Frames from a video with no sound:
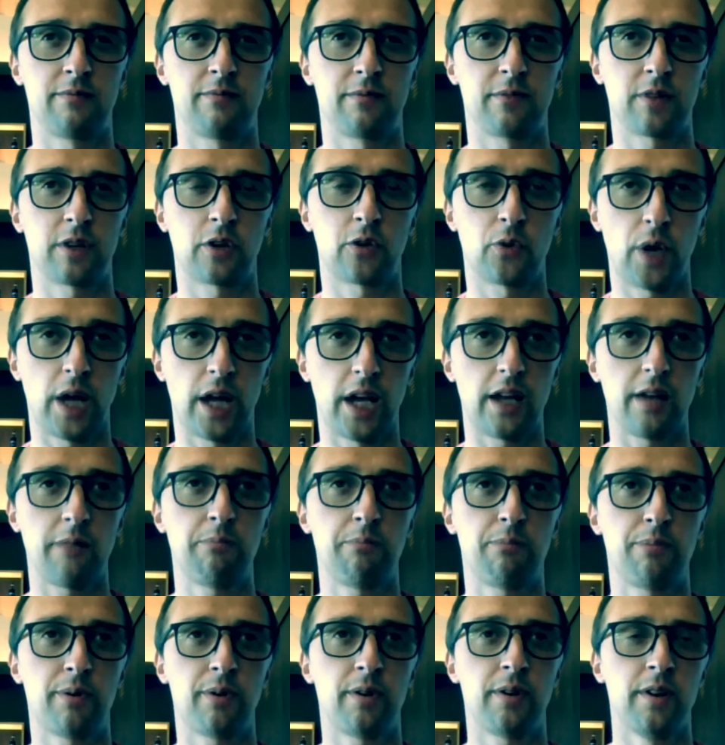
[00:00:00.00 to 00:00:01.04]
grape
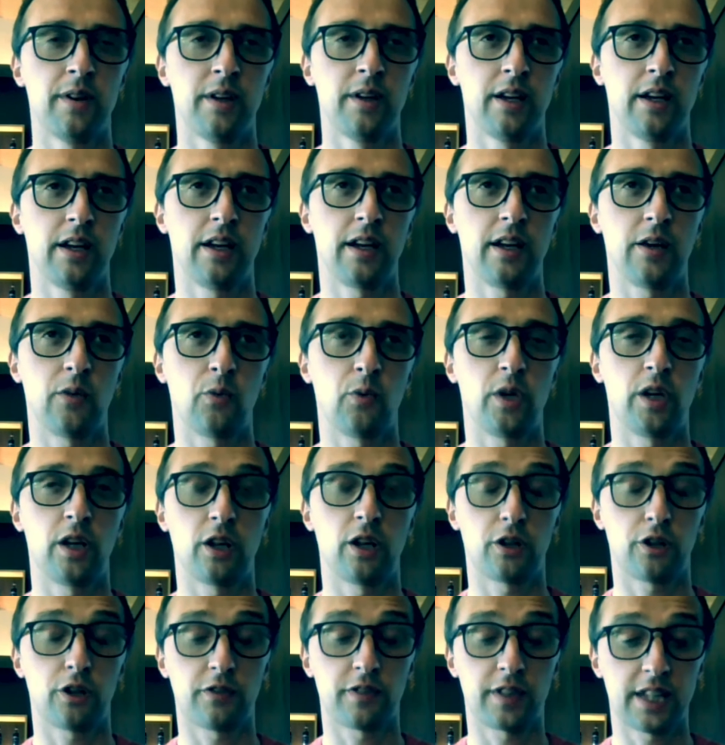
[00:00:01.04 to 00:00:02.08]
with a lot
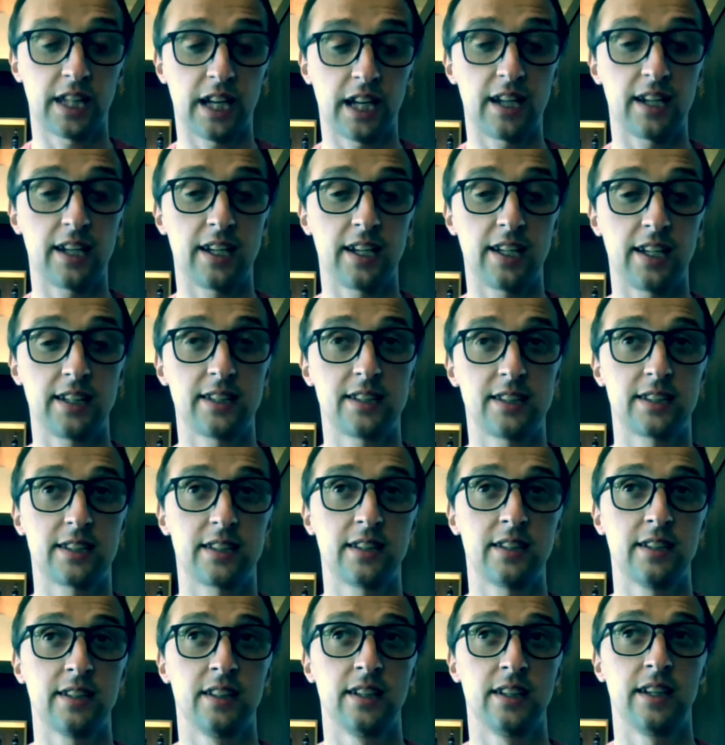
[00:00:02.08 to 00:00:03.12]
of tannins,
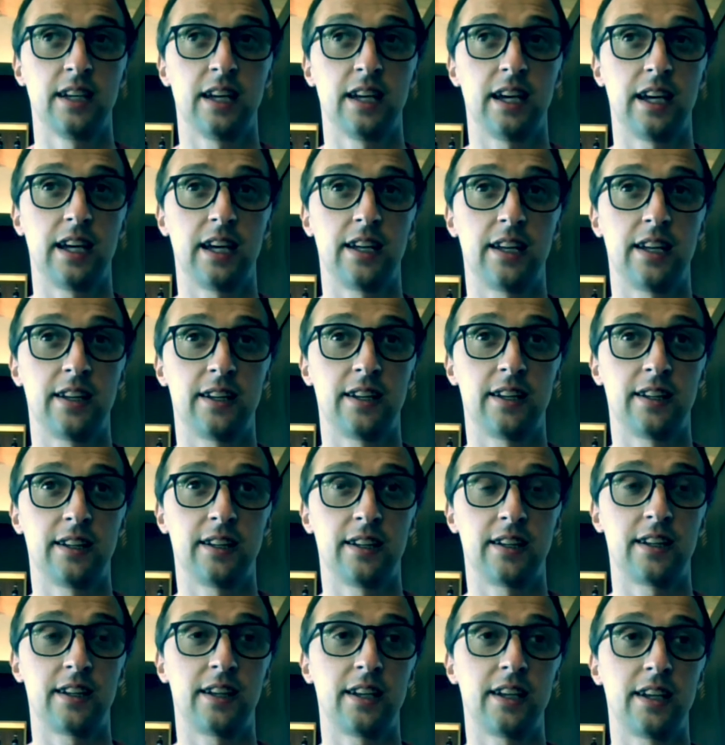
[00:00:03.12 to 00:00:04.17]
and
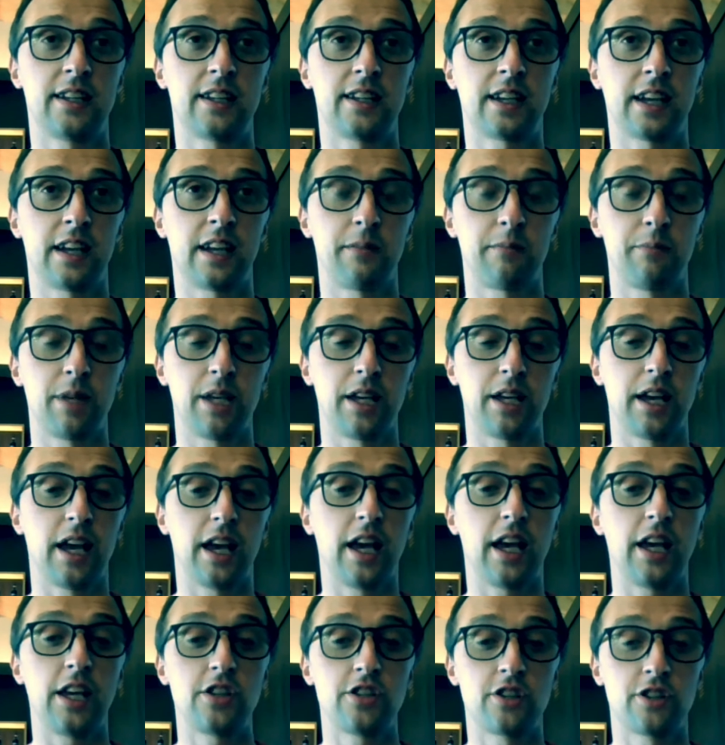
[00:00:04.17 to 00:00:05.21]
it can be
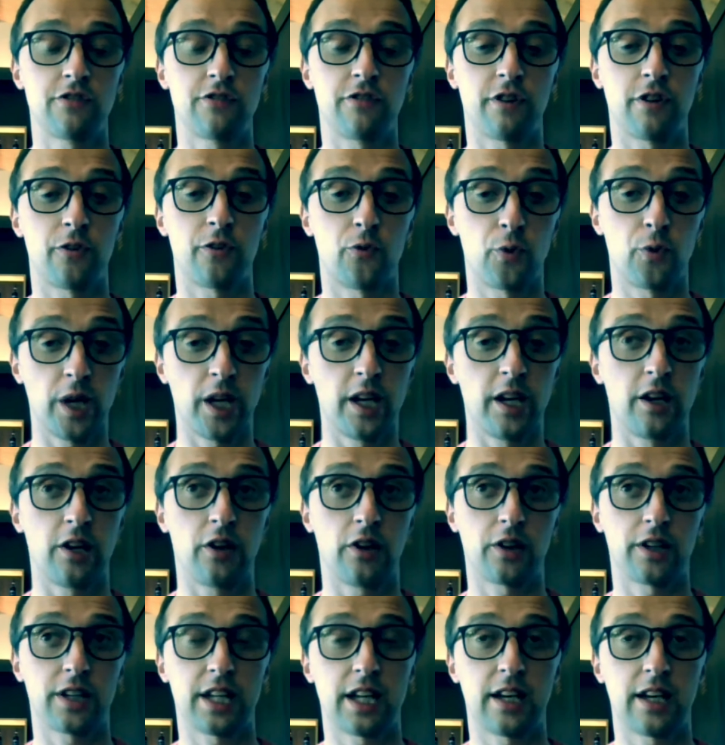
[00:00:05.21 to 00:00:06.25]
aged for a really long
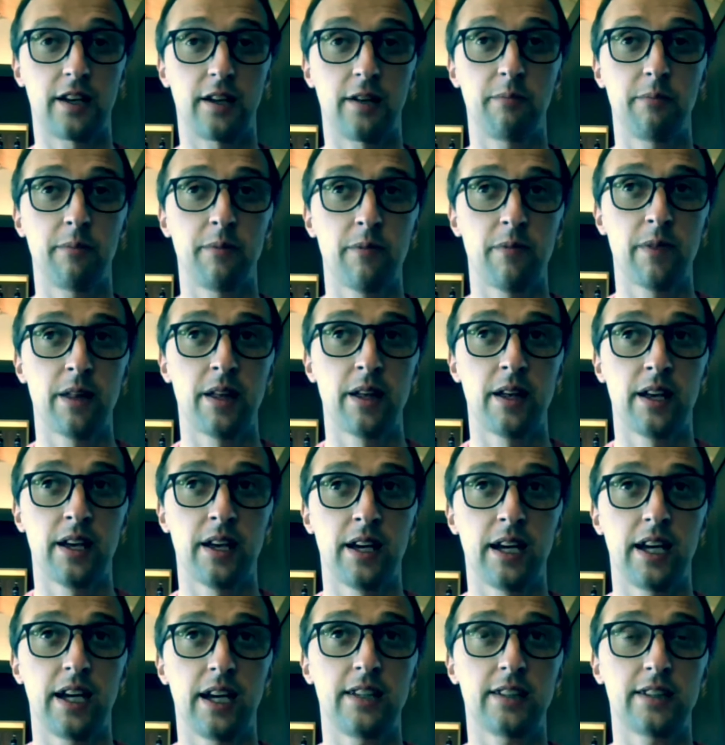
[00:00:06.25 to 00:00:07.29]
time.
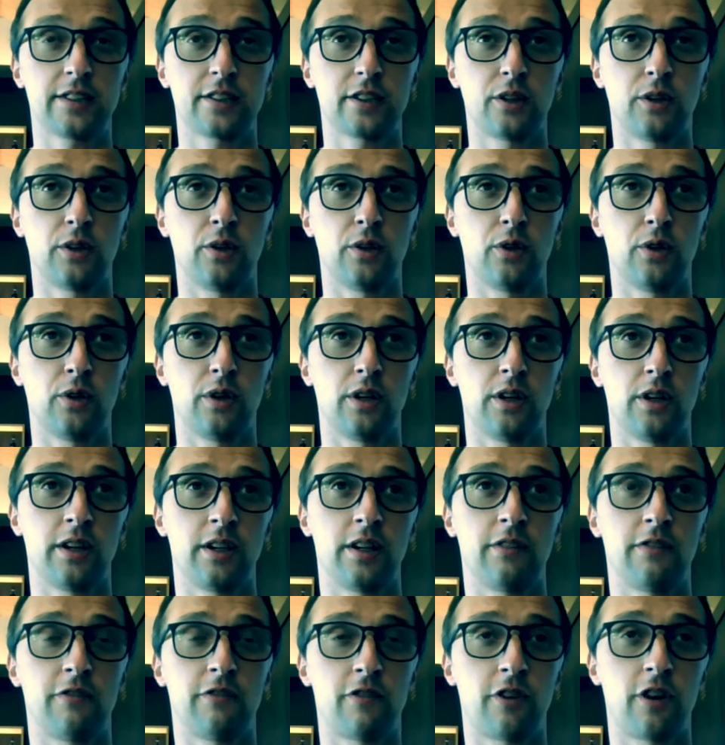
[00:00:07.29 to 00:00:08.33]
And so
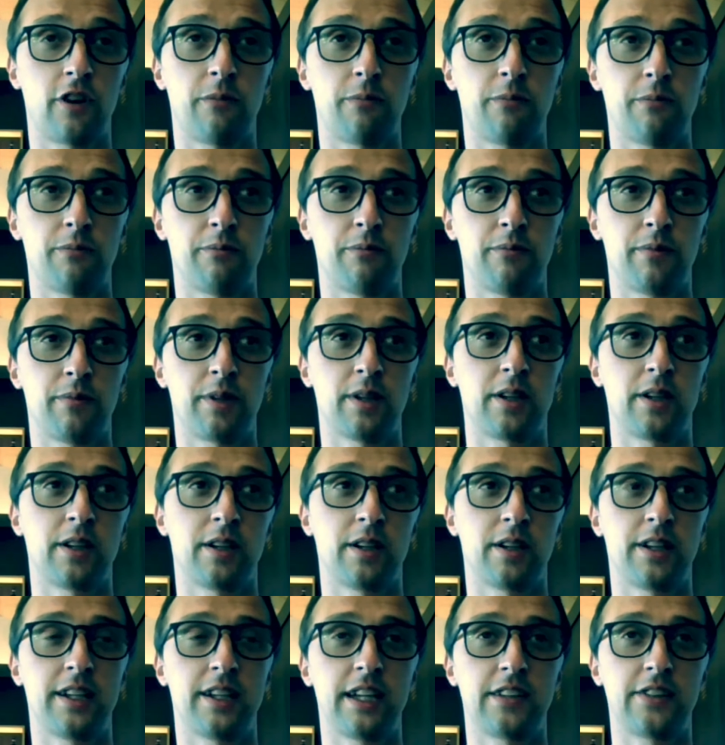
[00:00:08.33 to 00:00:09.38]
from
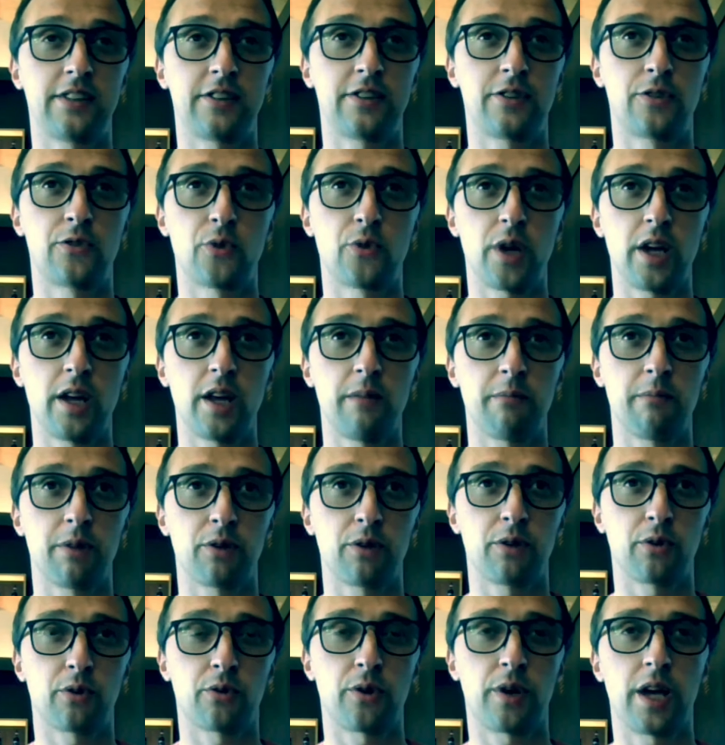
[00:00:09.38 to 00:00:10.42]
that dream to
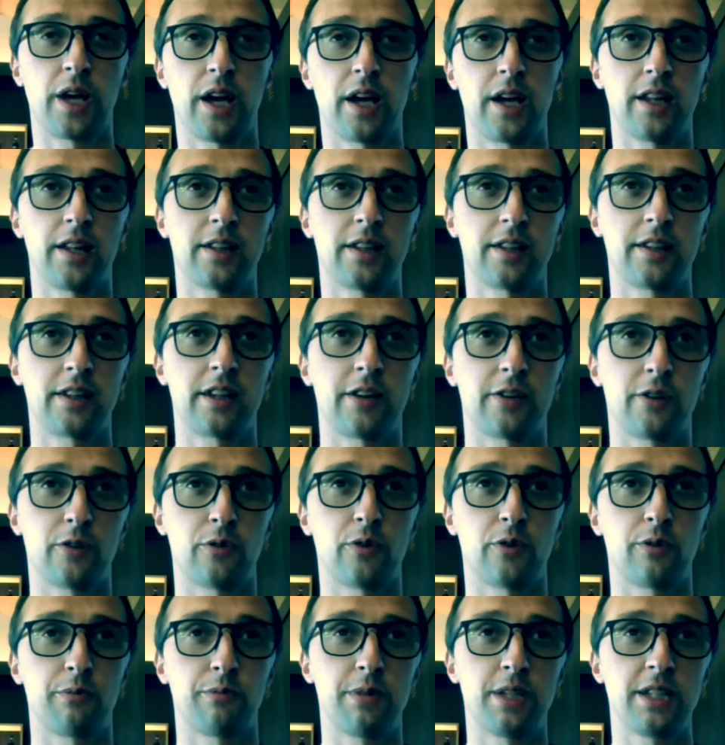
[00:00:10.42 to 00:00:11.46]
create their
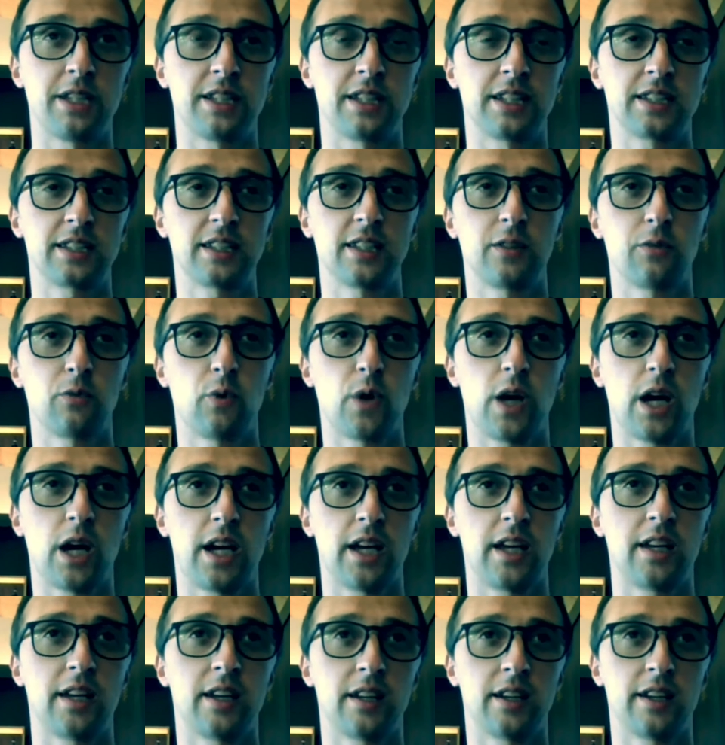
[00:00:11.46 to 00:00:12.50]
own business in
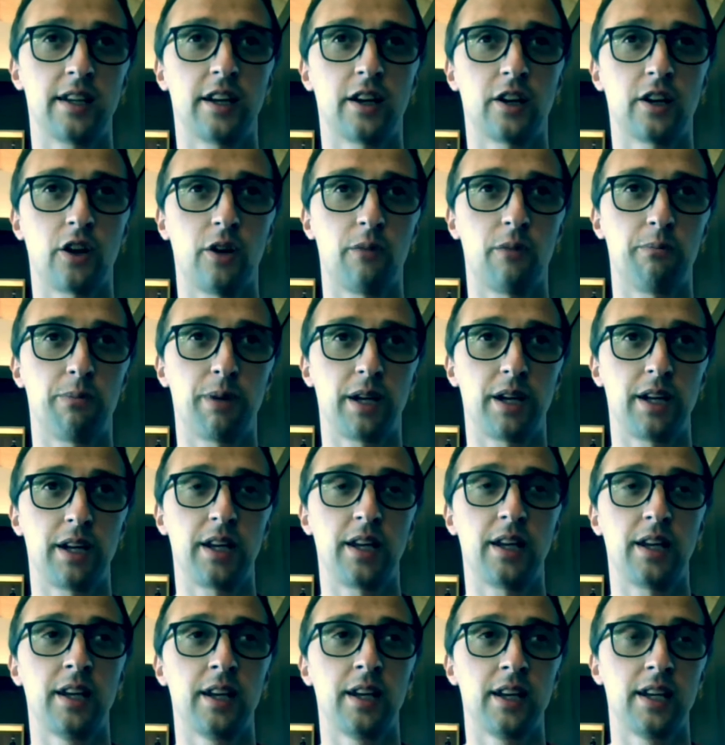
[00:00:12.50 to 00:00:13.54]
wine,
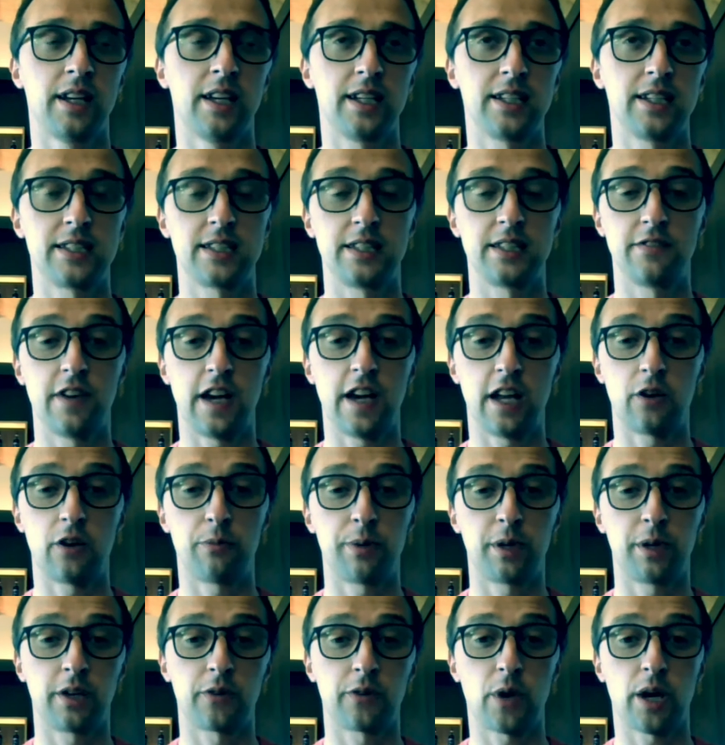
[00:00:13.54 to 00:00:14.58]
company is
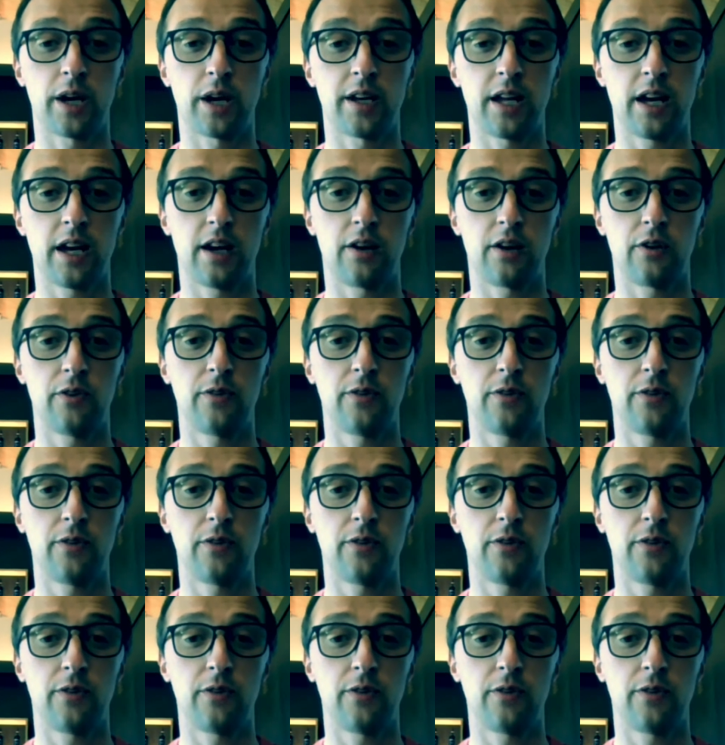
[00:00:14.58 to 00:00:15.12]
developing right now.